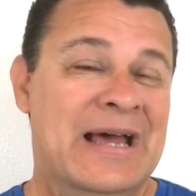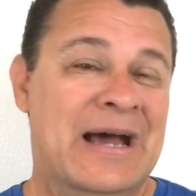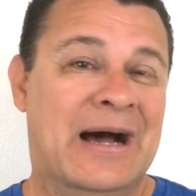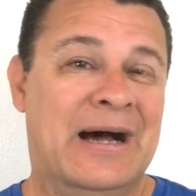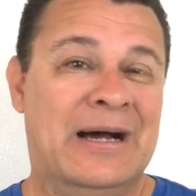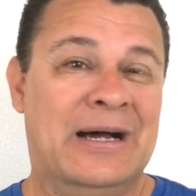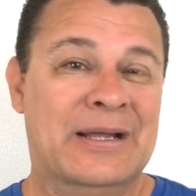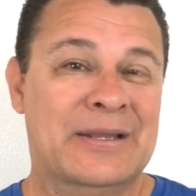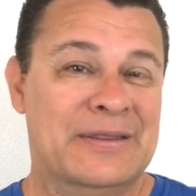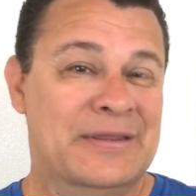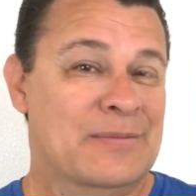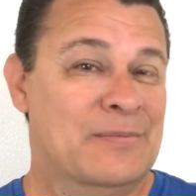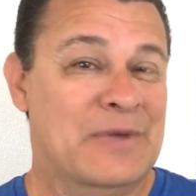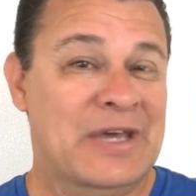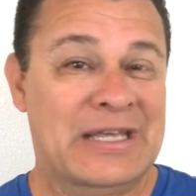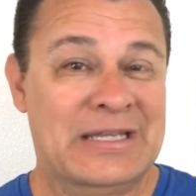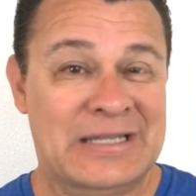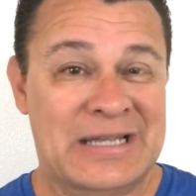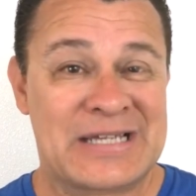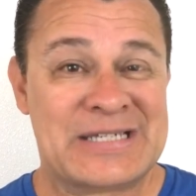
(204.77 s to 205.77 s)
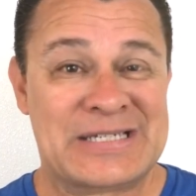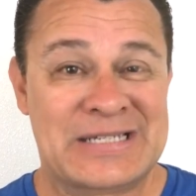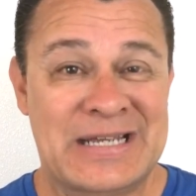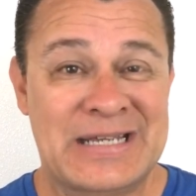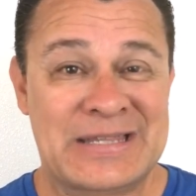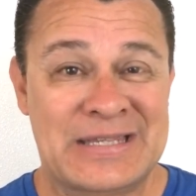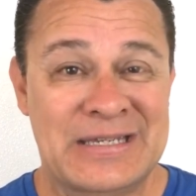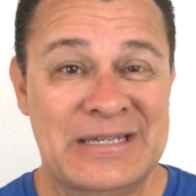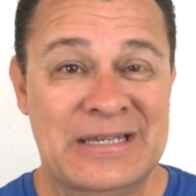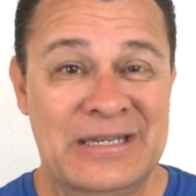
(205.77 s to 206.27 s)
Uh, the main lesson I
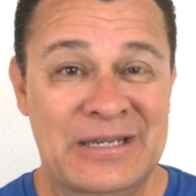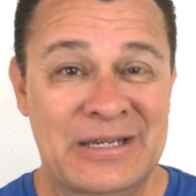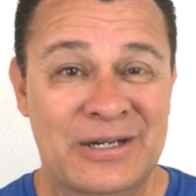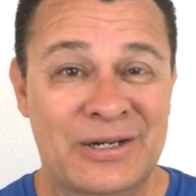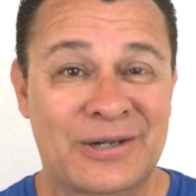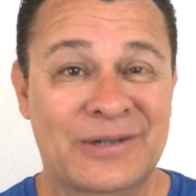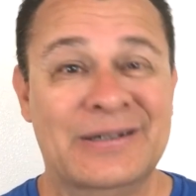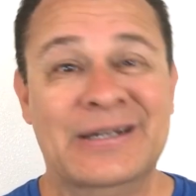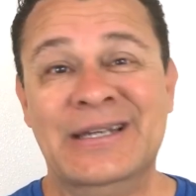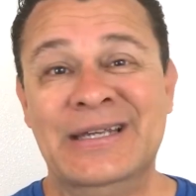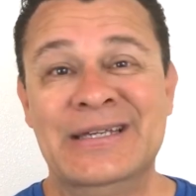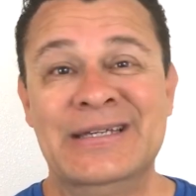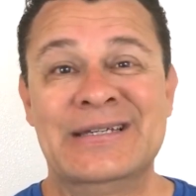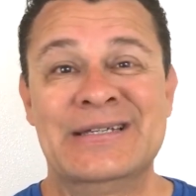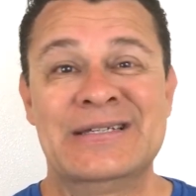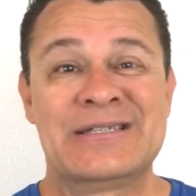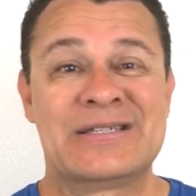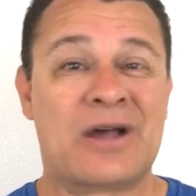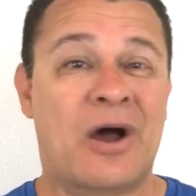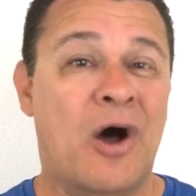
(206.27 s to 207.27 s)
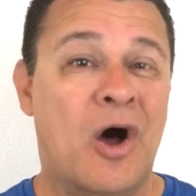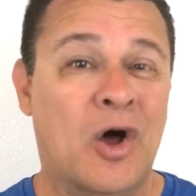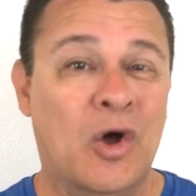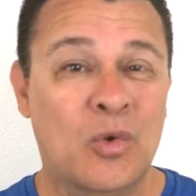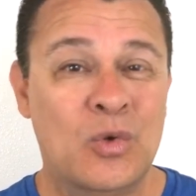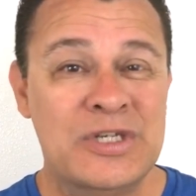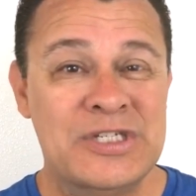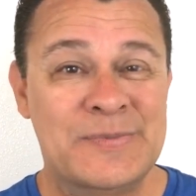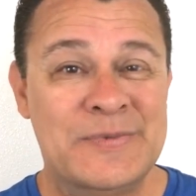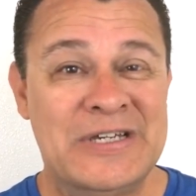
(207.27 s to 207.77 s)
think here is
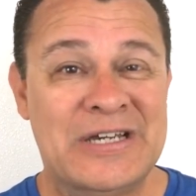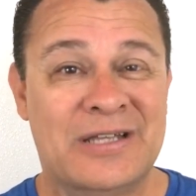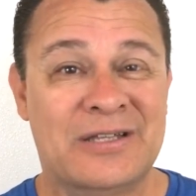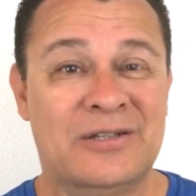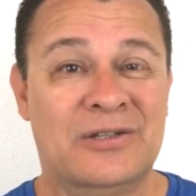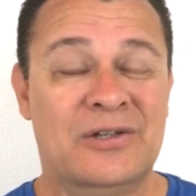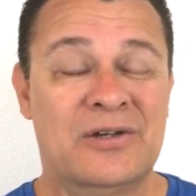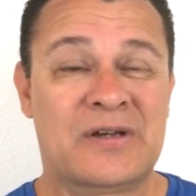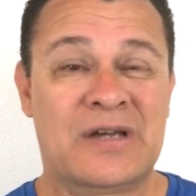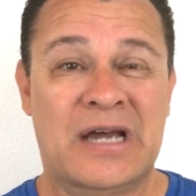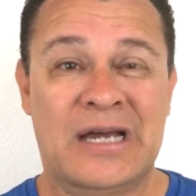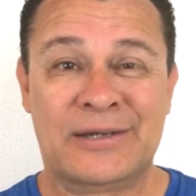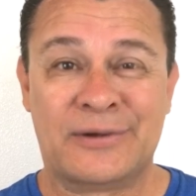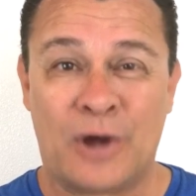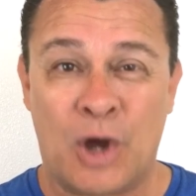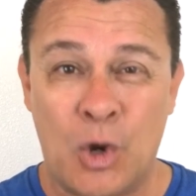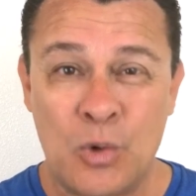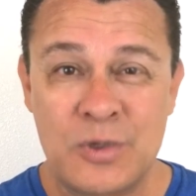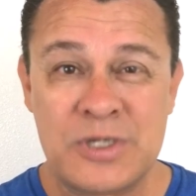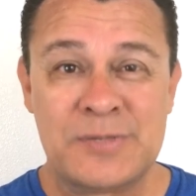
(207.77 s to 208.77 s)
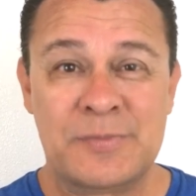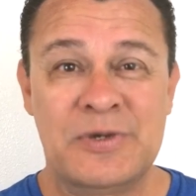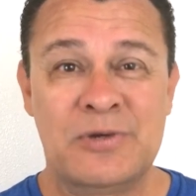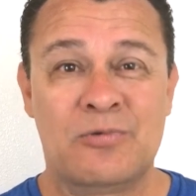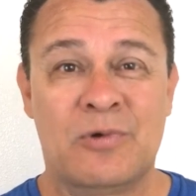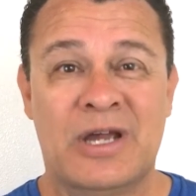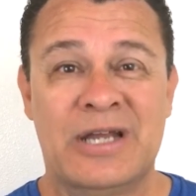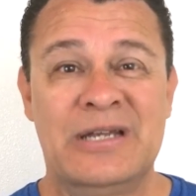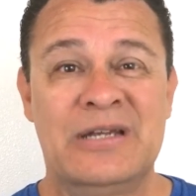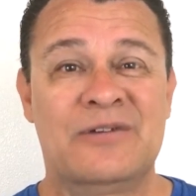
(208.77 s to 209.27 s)
always be on the lookout, always be
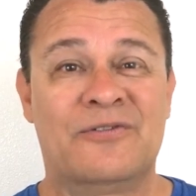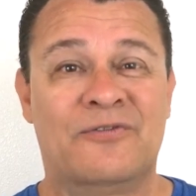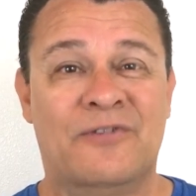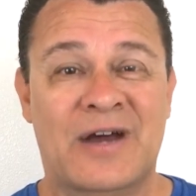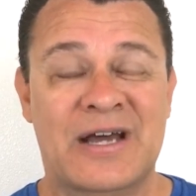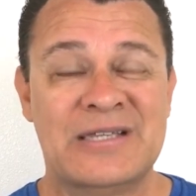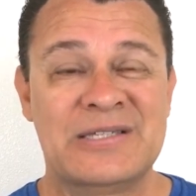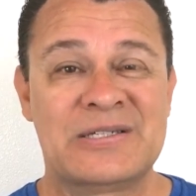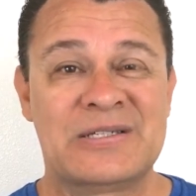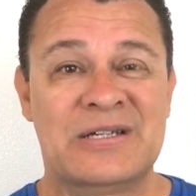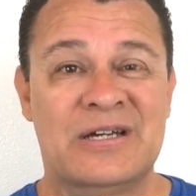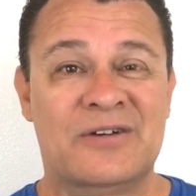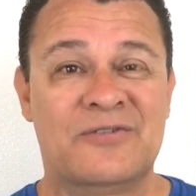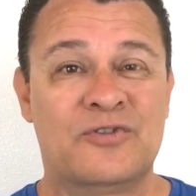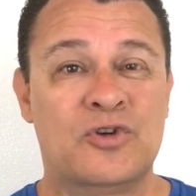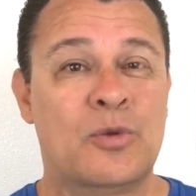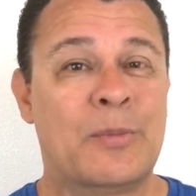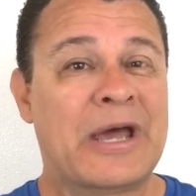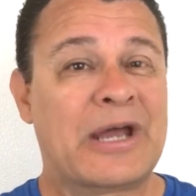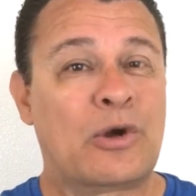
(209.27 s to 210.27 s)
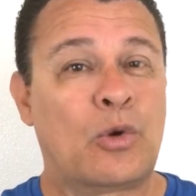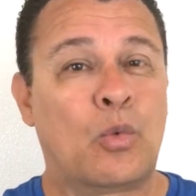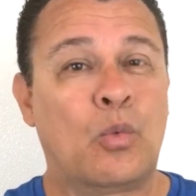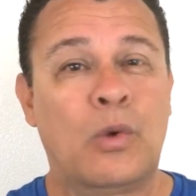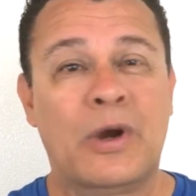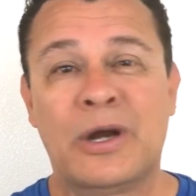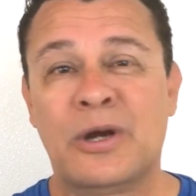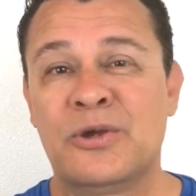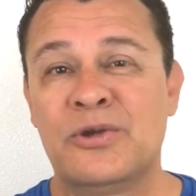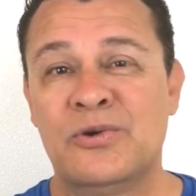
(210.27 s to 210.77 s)
ready to find stuff no matter
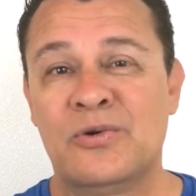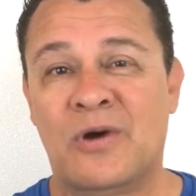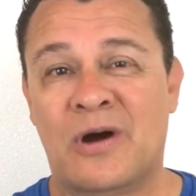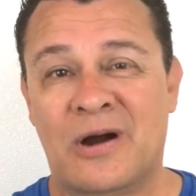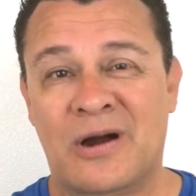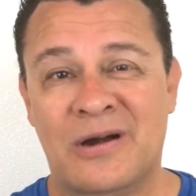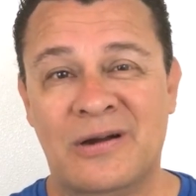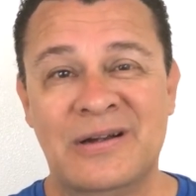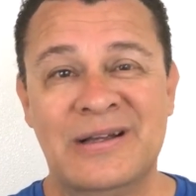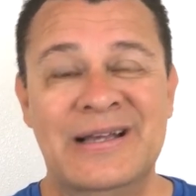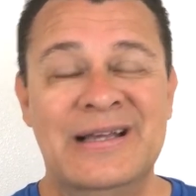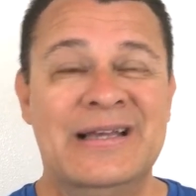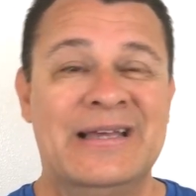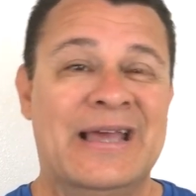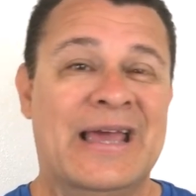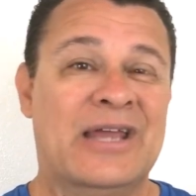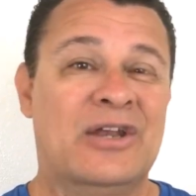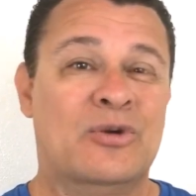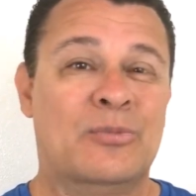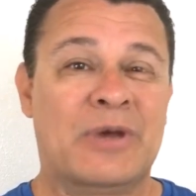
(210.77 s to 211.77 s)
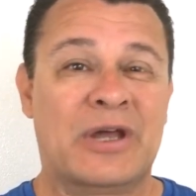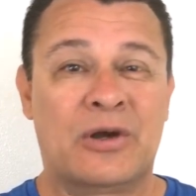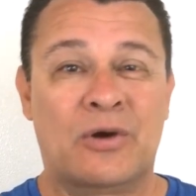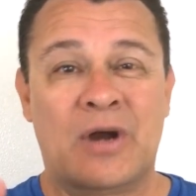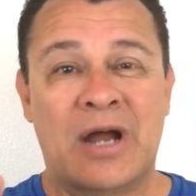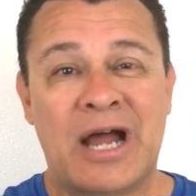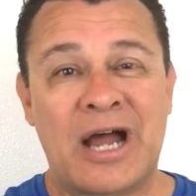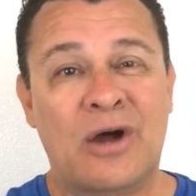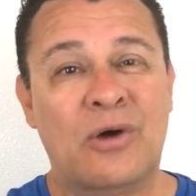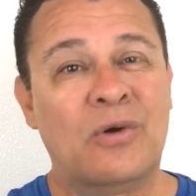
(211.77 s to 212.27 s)
where you are and no matter
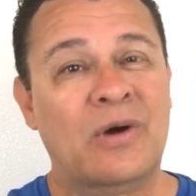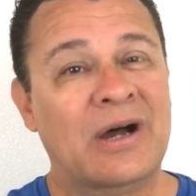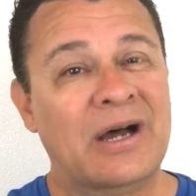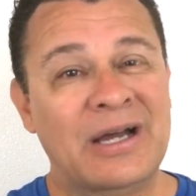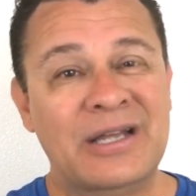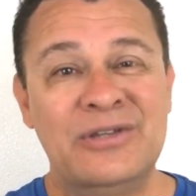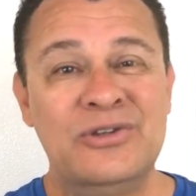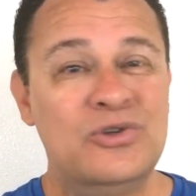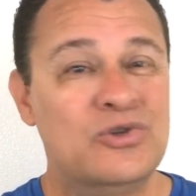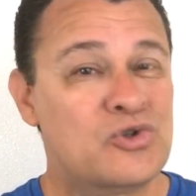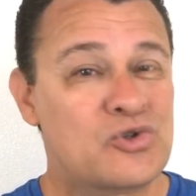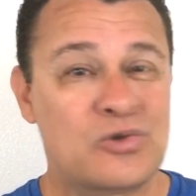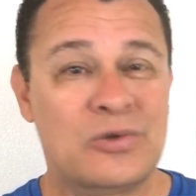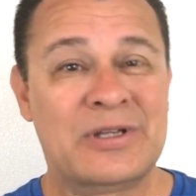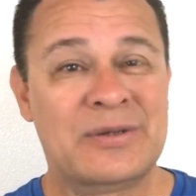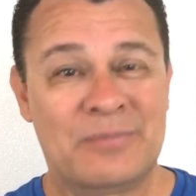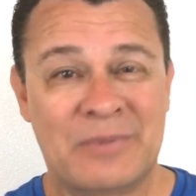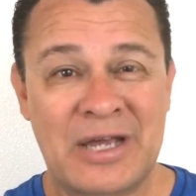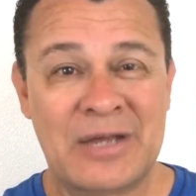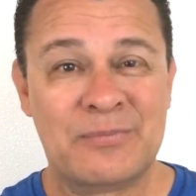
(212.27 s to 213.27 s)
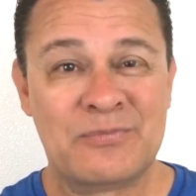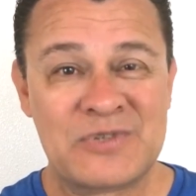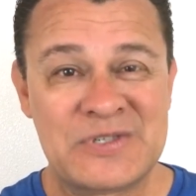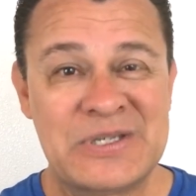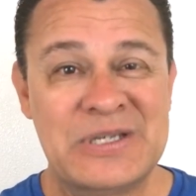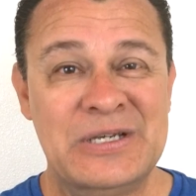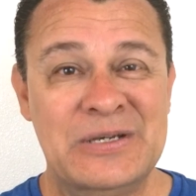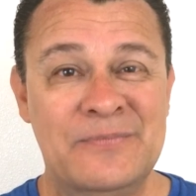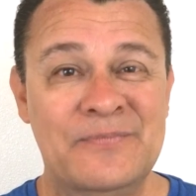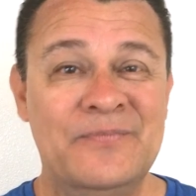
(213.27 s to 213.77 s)
how unusual it might
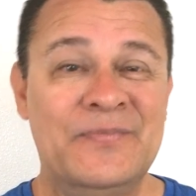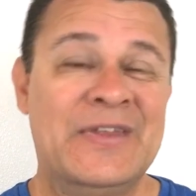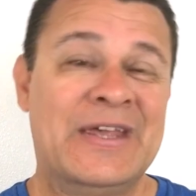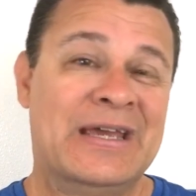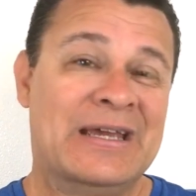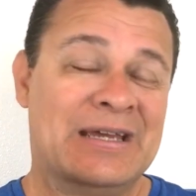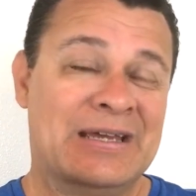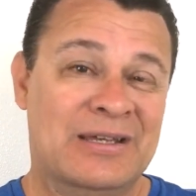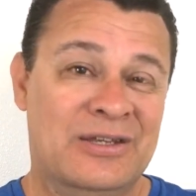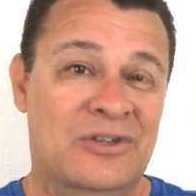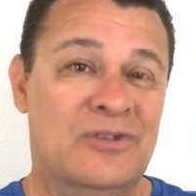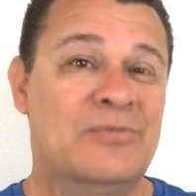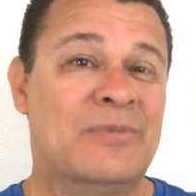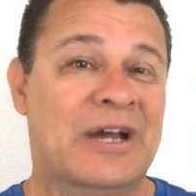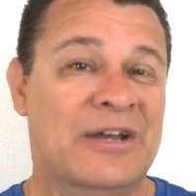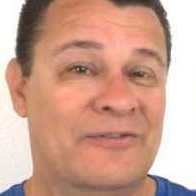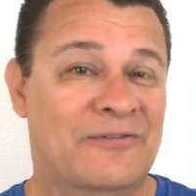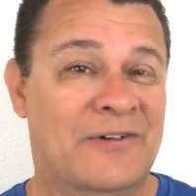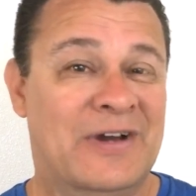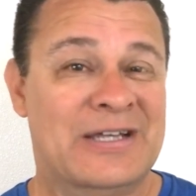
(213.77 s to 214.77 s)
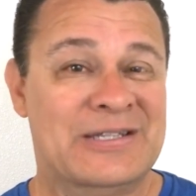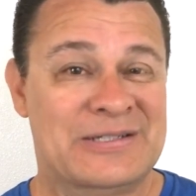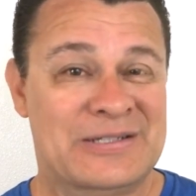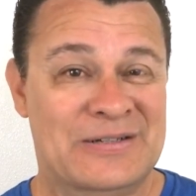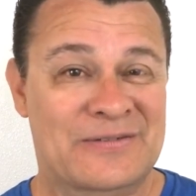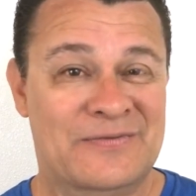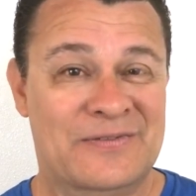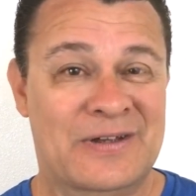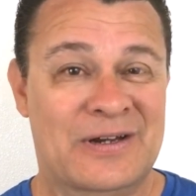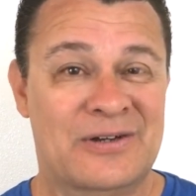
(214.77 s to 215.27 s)
seem, you might find
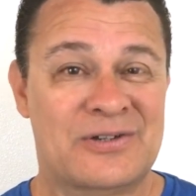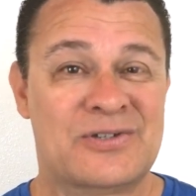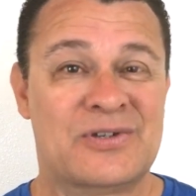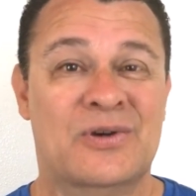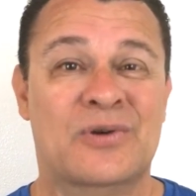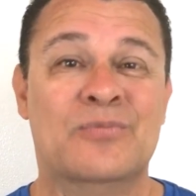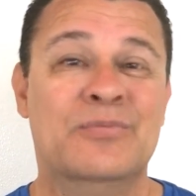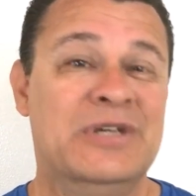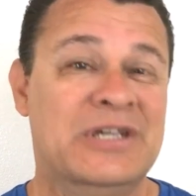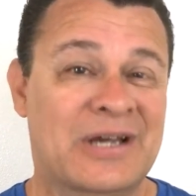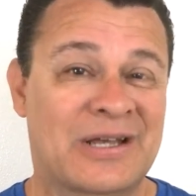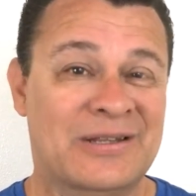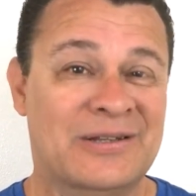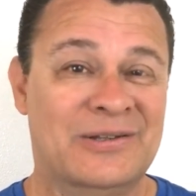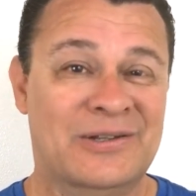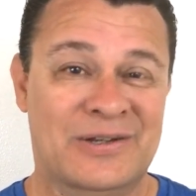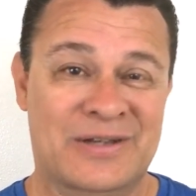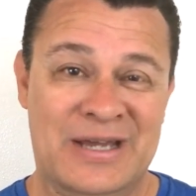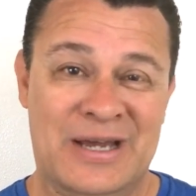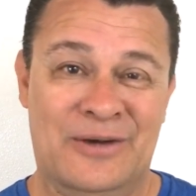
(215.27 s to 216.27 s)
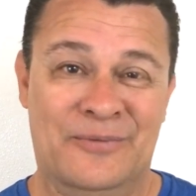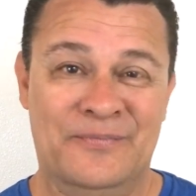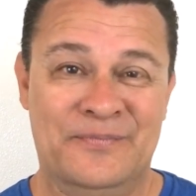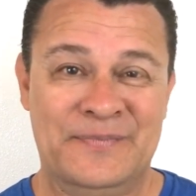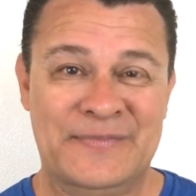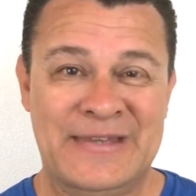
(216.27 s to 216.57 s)
stuff there. So be on the lookout.